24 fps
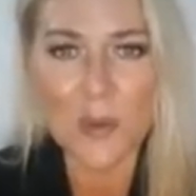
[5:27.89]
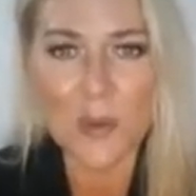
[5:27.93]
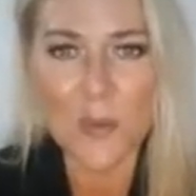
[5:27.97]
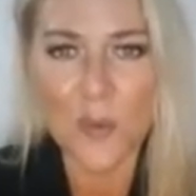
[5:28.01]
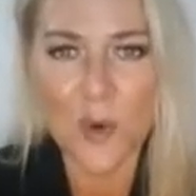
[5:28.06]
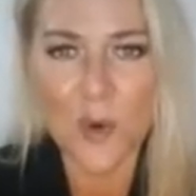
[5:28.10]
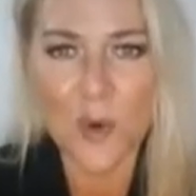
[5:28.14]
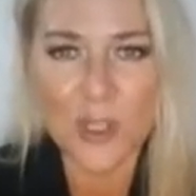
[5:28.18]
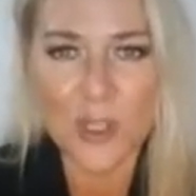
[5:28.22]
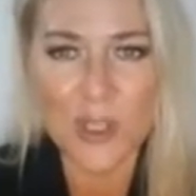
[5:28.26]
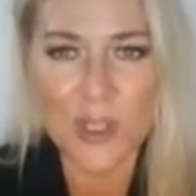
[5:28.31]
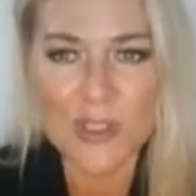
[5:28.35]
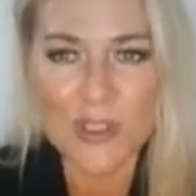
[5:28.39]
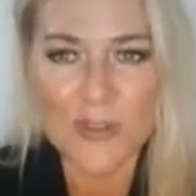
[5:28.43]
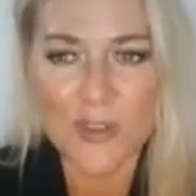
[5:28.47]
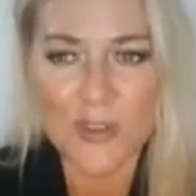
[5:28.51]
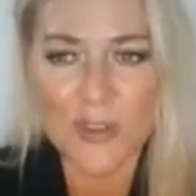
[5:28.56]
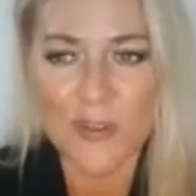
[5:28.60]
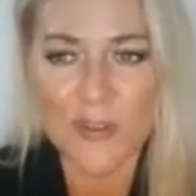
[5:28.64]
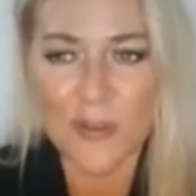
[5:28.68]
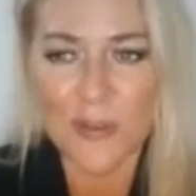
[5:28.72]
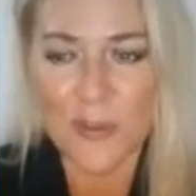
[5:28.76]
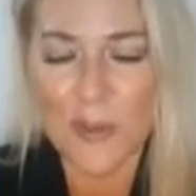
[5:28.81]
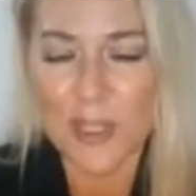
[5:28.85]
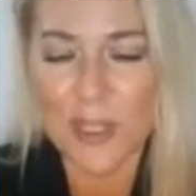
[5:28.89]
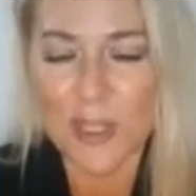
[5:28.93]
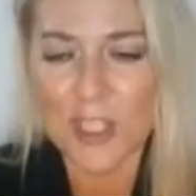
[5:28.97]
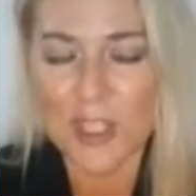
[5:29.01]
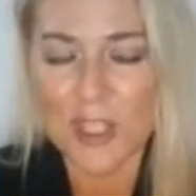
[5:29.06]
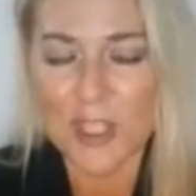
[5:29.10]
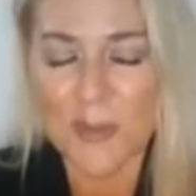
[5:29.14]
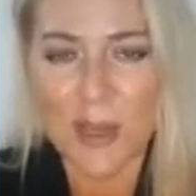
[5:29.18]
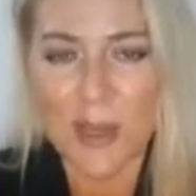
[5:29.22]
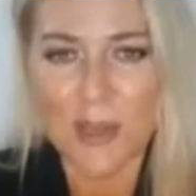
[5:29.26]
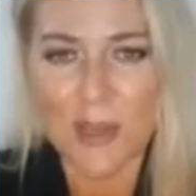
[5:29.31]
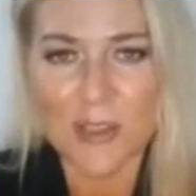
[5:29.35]
more useful
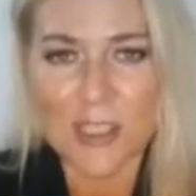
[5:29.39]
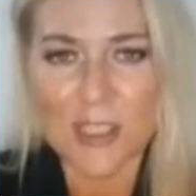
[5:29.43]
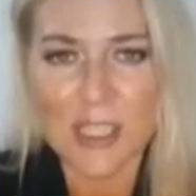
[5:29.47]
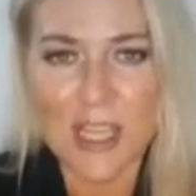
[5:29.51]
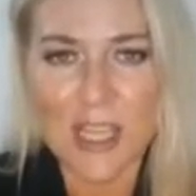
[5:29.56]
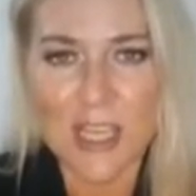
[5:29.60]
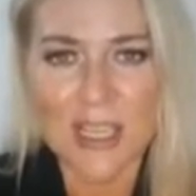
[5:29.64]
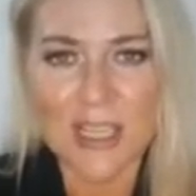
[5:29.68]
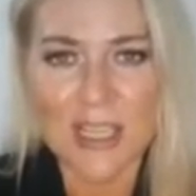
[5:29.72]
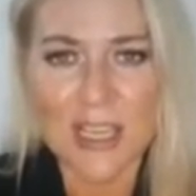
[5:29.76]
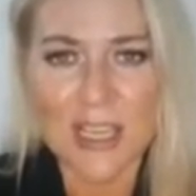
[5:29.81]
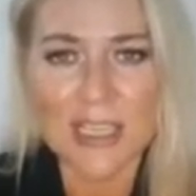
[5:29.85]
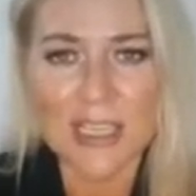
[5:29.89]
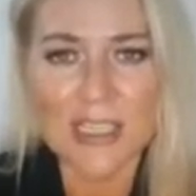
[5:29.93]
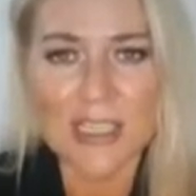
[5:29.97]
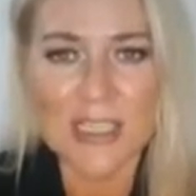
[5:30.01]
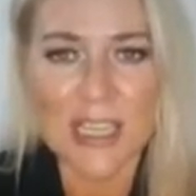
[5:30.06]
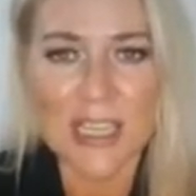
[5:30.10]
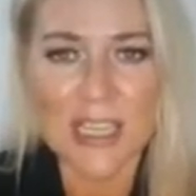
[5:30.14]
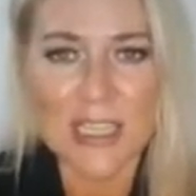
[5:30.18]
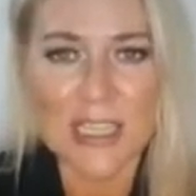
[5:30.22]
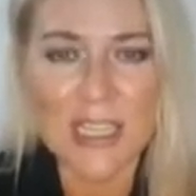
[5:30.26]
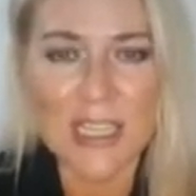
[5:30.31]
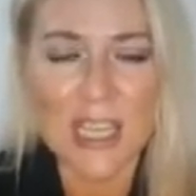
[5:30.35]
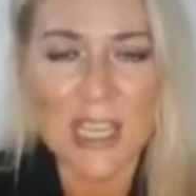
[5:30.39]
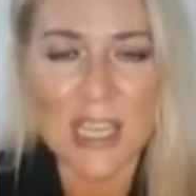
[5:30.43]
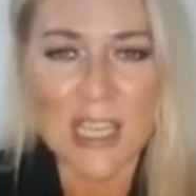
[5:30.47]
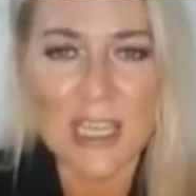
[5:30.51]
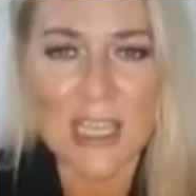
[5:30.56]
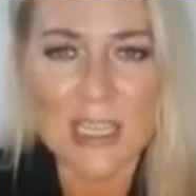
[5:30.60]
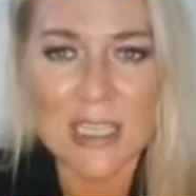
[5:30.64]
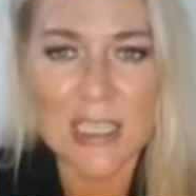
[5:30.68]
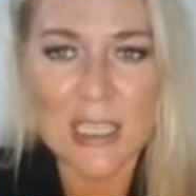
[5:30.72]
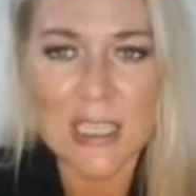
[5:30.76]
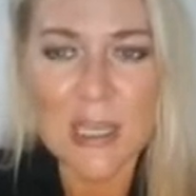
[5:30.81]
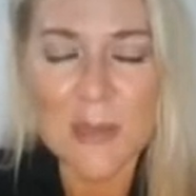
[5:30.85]
information about kind of
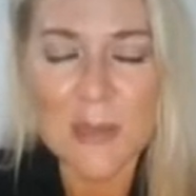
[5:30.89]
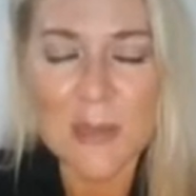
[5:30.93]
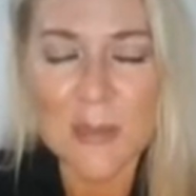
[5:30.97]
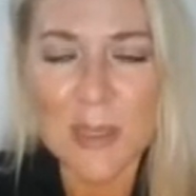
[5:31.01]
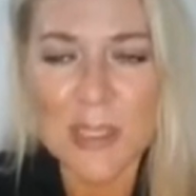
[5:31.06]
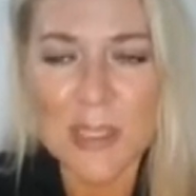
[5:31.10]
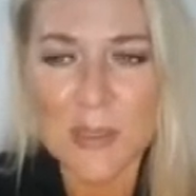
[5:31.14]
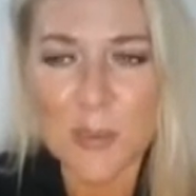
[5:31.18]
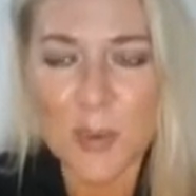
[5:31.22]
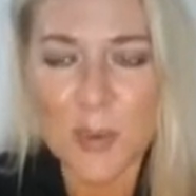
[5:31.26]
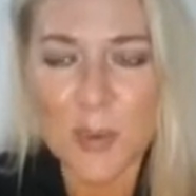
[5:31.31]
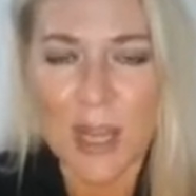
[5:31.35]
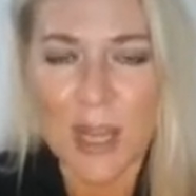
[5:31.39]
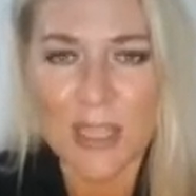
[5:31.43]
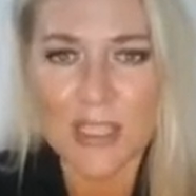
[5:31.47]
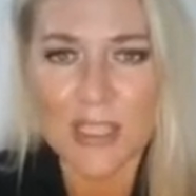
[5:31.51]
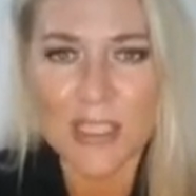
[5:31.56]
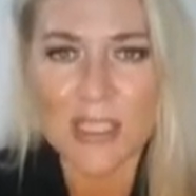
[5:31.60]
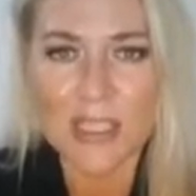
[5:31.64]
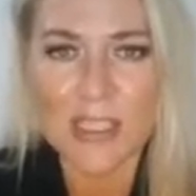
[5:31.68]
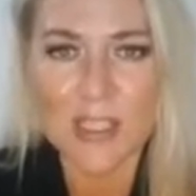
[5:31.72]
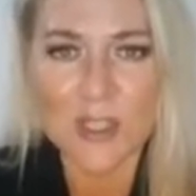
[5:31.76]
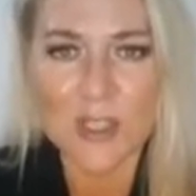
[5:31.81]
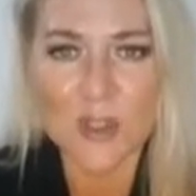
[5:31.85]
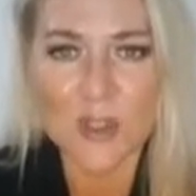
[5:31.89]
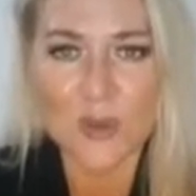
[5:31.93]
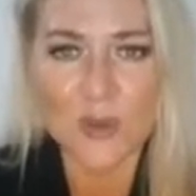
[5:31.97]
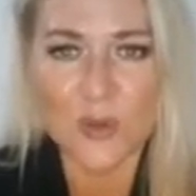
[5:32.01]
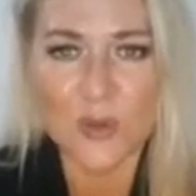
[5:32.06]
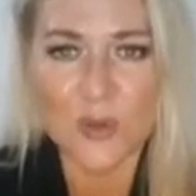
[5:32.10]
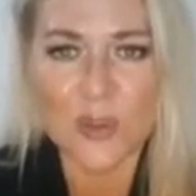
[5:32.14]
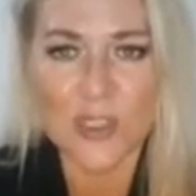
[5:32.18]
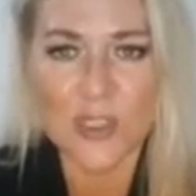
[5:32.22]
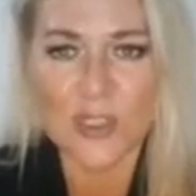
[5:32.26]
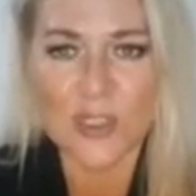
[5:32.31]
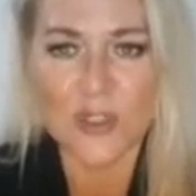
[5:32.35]
day-to-day best practice and
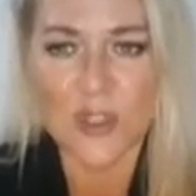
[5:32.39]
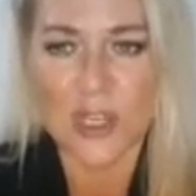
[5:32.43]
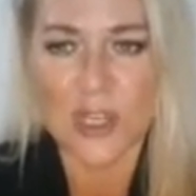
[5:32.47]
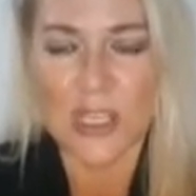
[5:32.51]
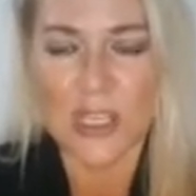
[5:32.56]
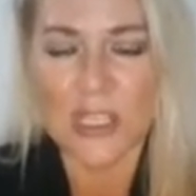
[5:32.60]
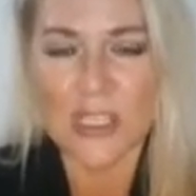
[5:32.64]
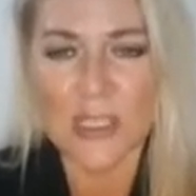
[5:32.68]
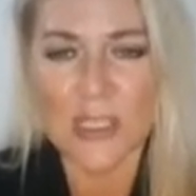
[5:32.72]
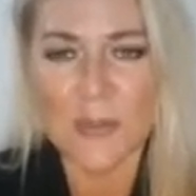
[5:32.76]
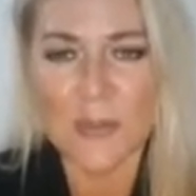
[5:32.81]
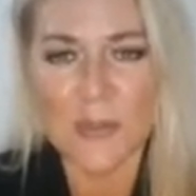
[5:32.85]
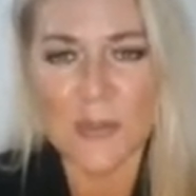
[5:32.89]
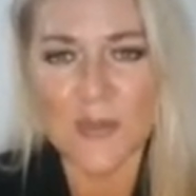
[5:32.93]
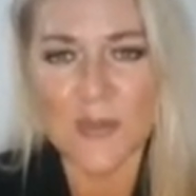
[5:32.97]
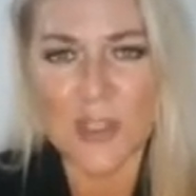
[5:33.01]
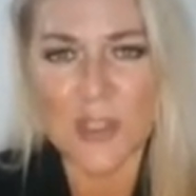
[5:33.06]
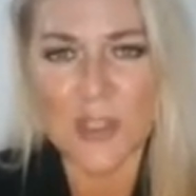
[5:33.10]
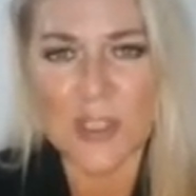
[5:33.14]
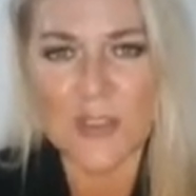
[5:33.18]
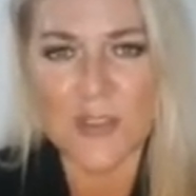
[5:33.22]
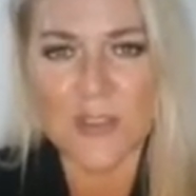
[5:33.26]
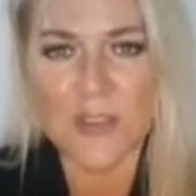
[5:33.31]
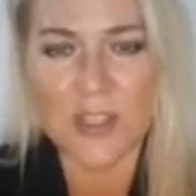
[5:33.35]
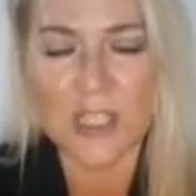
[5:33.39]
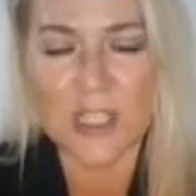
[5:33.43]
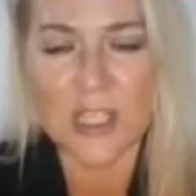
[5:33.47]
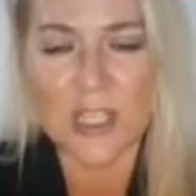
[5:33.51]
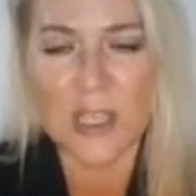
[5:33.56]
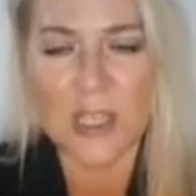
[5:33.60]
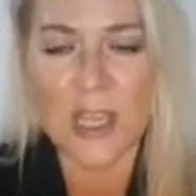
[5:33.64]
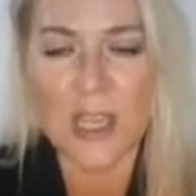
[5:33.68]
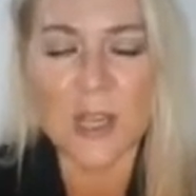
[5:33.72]
tools and training tips for civility.